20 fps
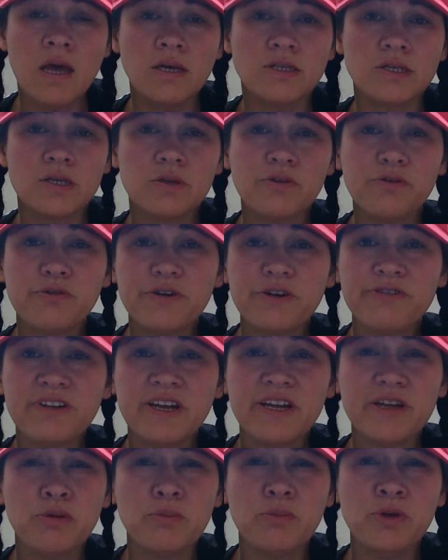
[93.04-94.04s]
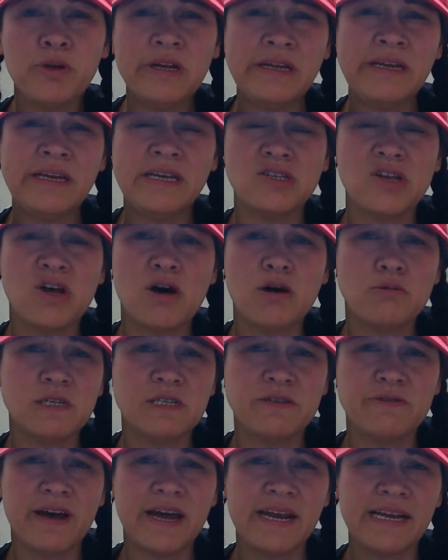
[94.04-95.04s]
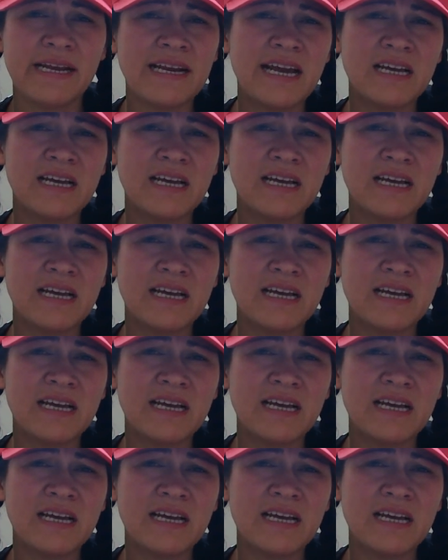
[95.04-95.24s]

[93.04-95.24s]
So the free flight community is always fighting.